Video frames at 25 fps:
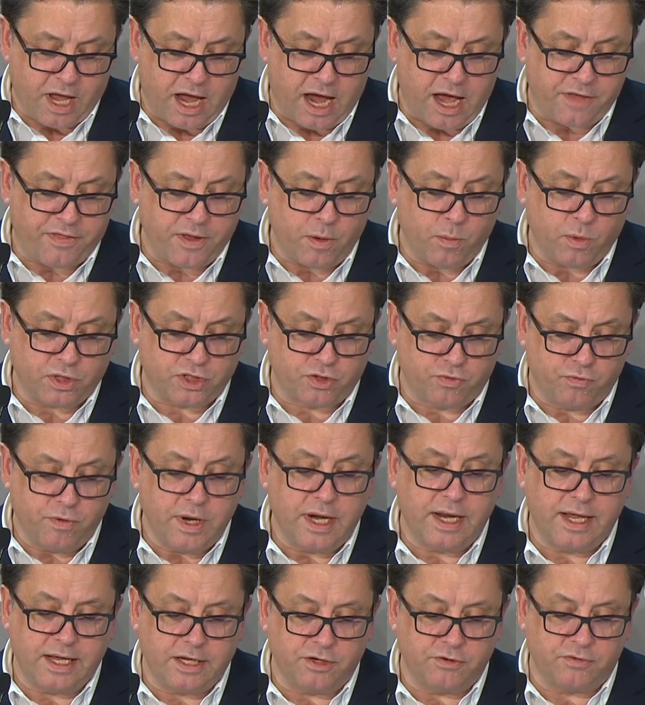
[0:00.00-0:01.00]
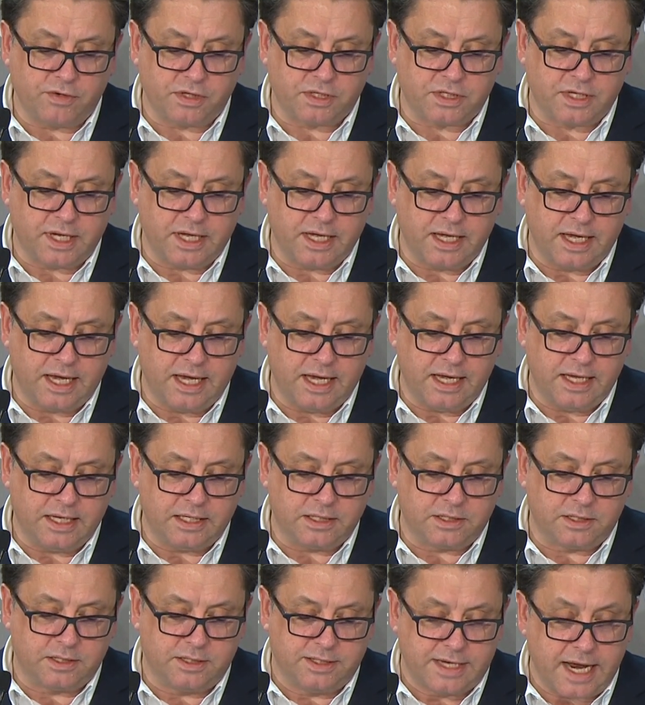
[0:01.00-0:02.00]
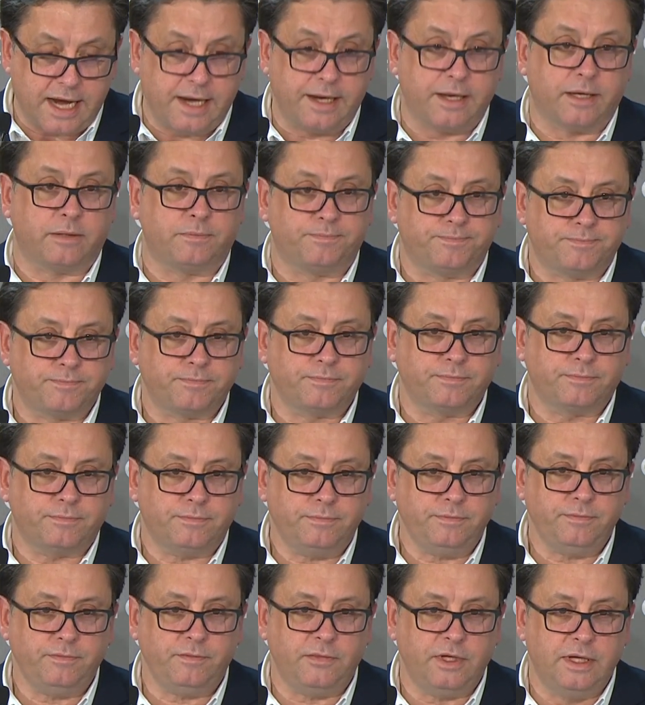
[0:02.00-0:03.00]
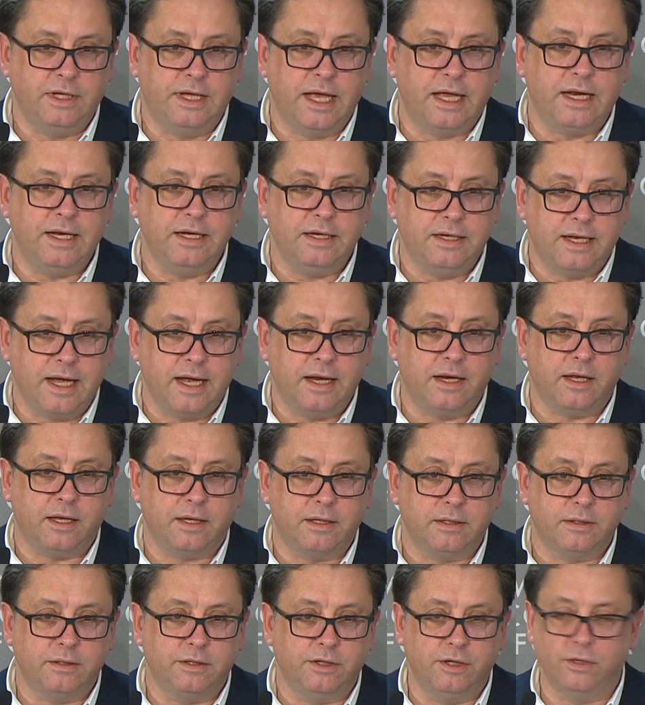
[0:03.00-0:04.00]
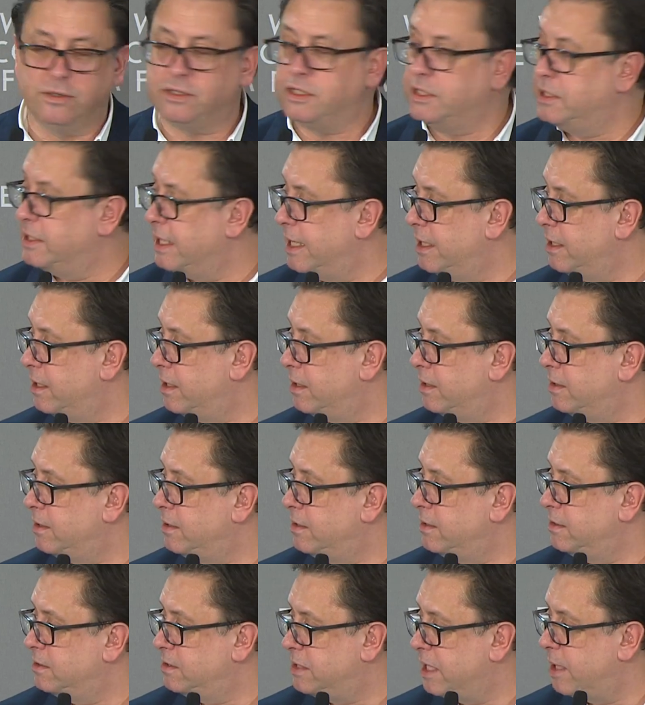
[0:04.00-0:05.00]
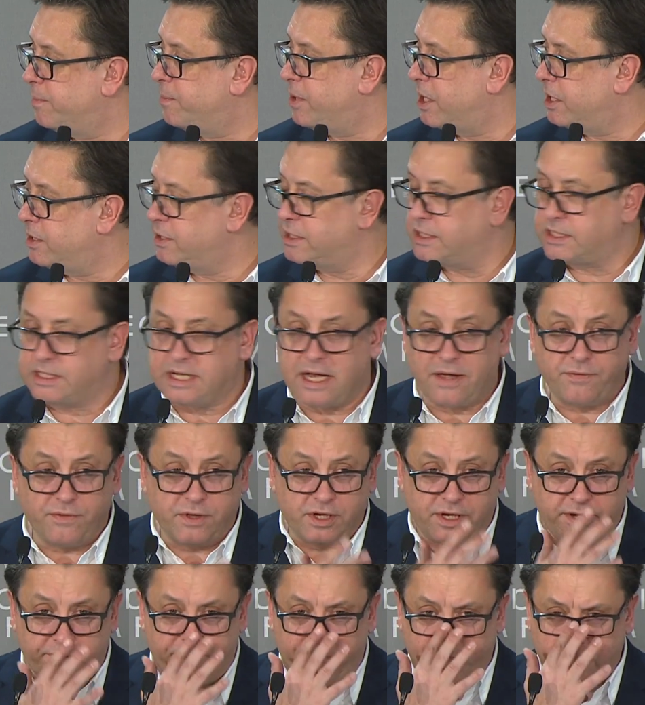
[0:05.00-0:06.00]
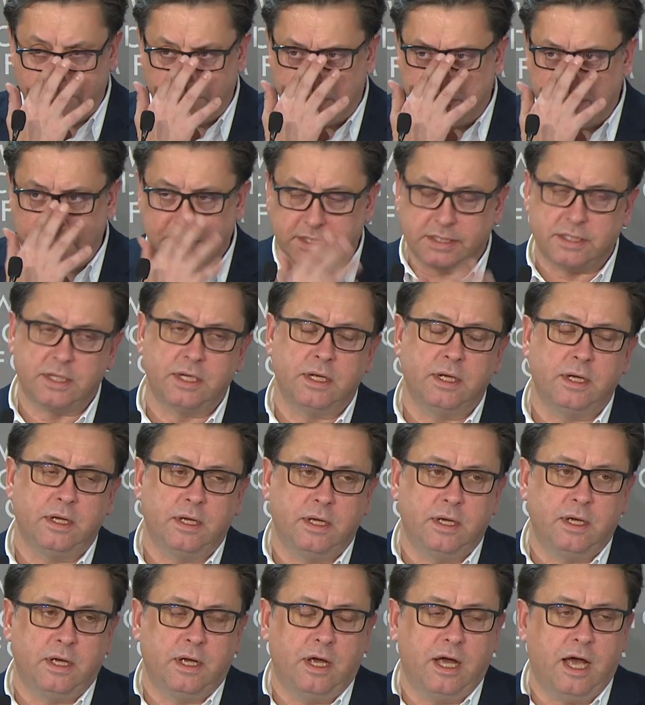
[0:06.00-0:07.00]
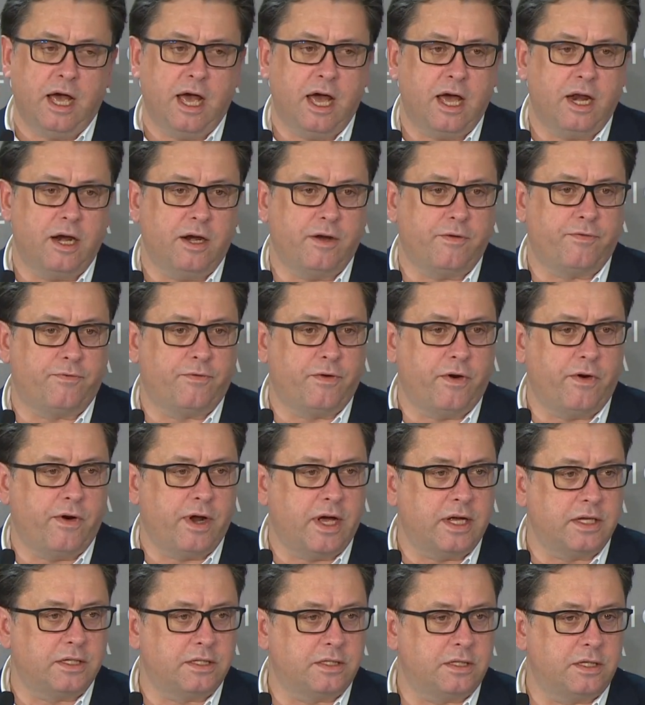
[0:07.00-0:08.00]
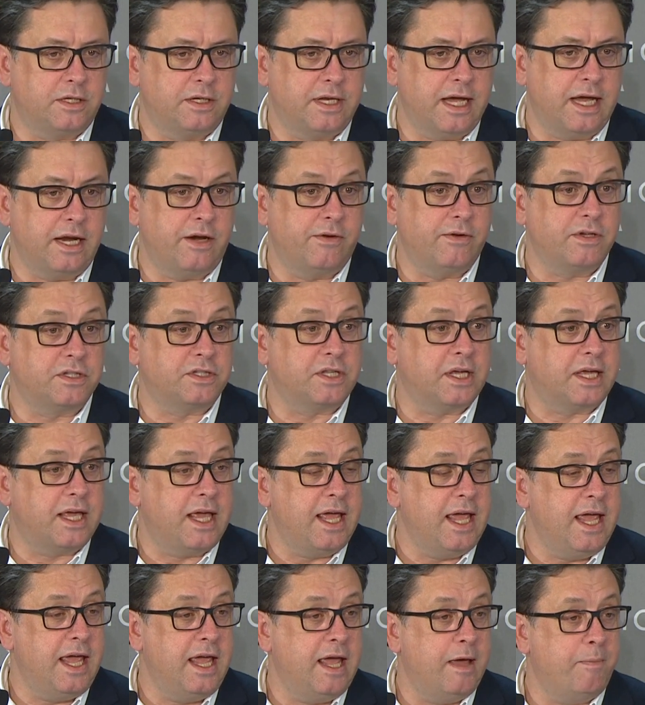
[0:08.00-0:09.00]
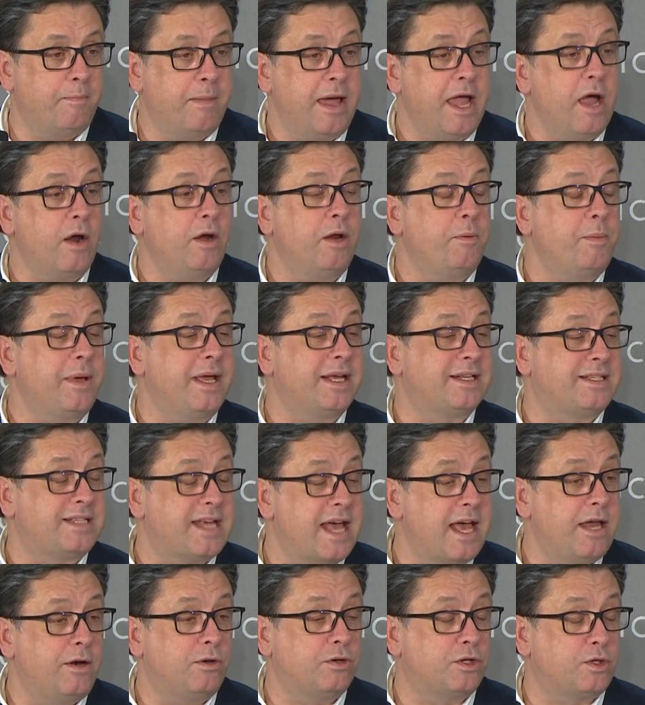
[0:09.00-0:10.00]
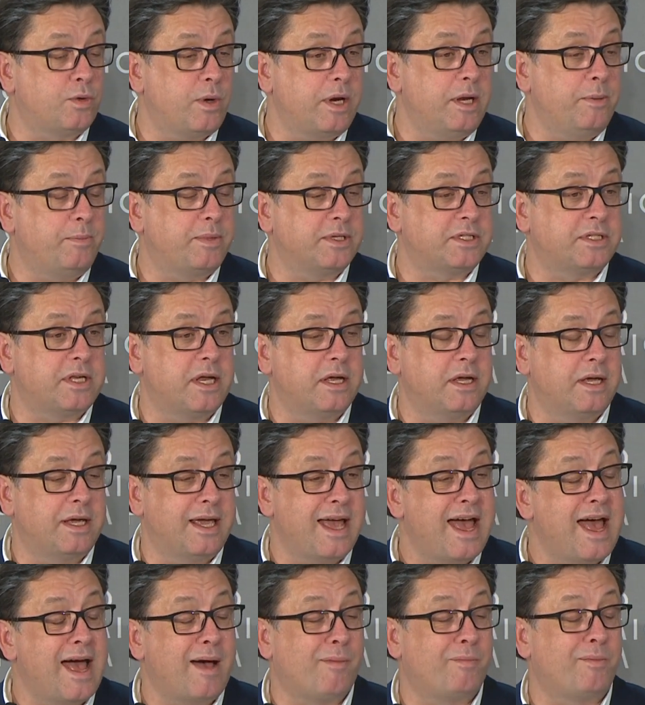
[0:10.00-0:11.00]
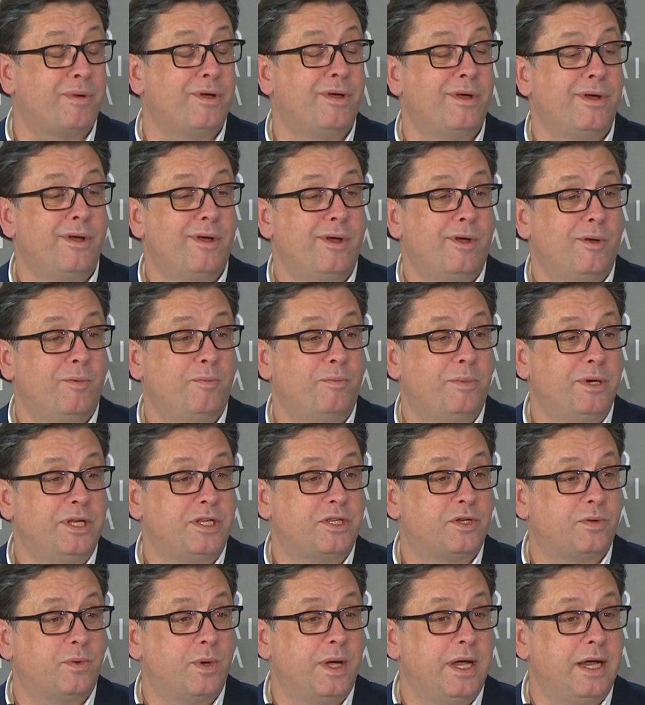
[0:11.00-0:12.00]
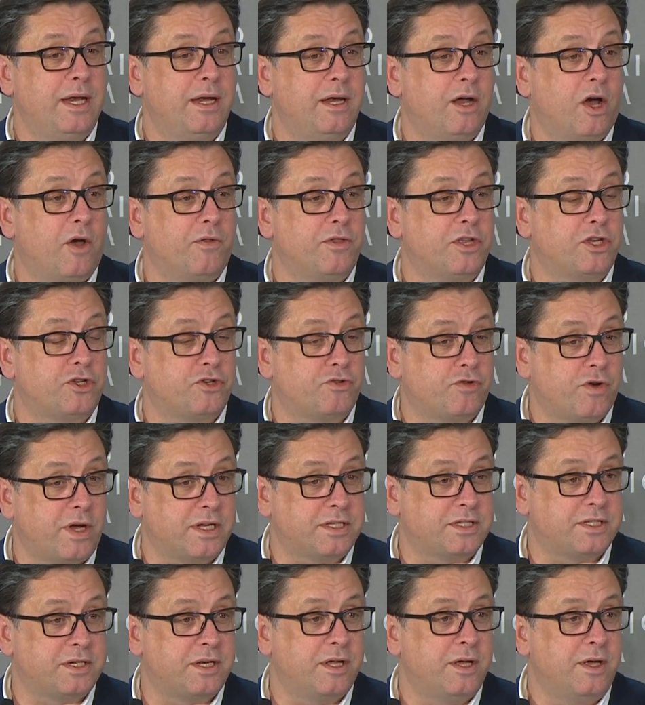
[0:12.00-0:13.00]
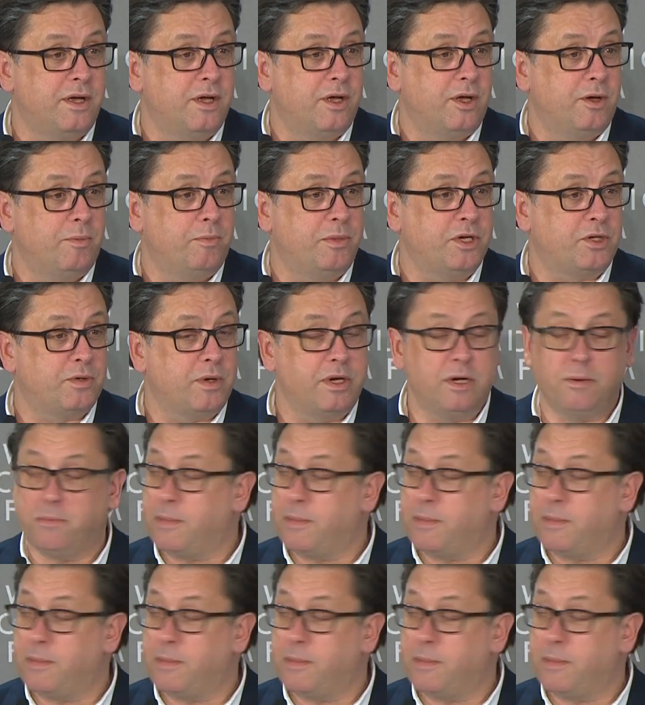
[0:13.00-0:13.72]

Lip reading: I think what's really interesting is data. Getting data, using data to help understand the differences. And for us, data is the key. It may only be a 10 or 20% gap on the trust between a